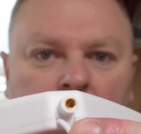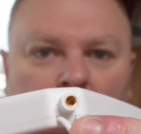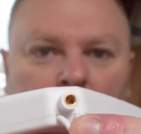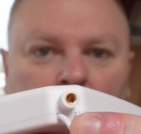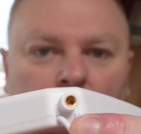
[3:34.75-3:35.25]

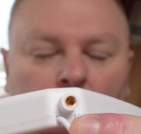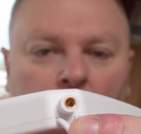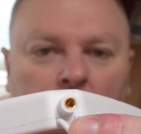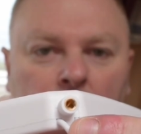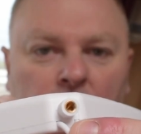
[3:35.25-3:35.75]
sucker can go
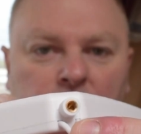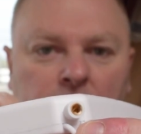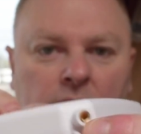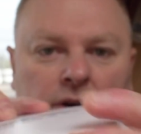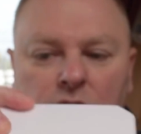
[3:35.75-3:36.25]
on the bottom
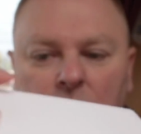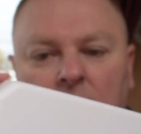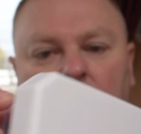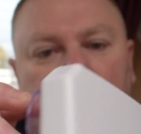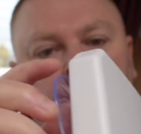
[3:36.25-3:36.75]
there as
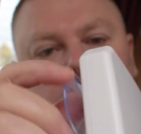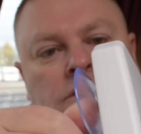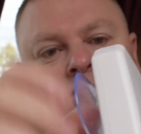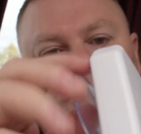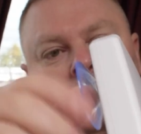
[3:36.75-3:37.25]
well.
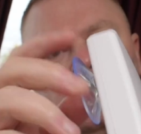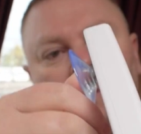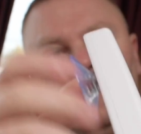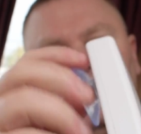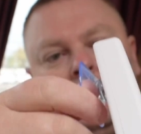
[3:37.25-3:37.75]
So
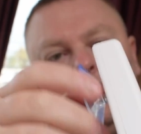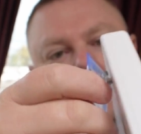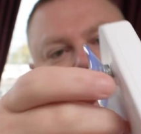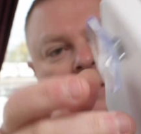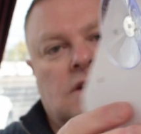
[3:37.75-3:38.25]

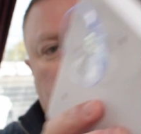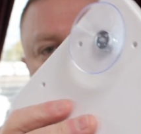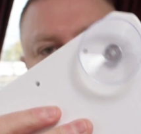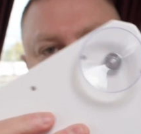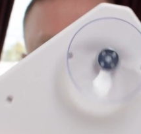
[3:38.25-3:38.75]
that sticks on
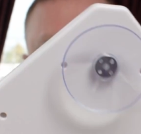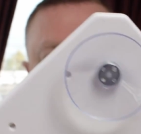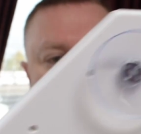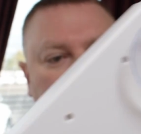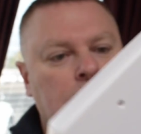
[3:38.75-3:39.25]
there. I'm
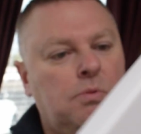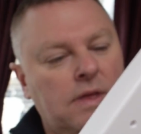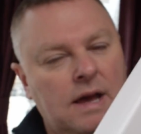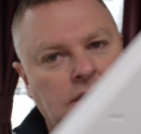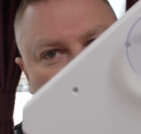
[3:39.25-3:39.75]
going to put
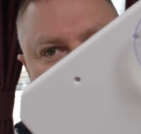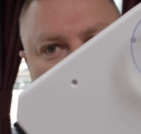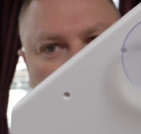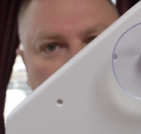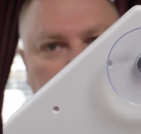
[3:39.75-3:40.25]
that on the
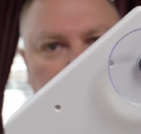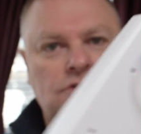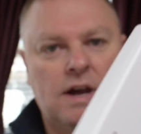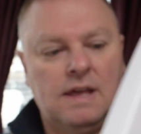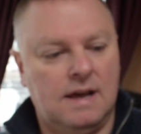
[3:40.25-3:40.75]
window and
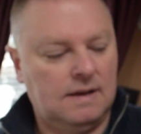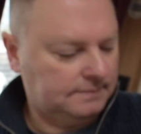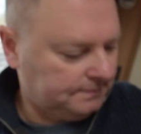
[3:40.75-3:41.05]
try that.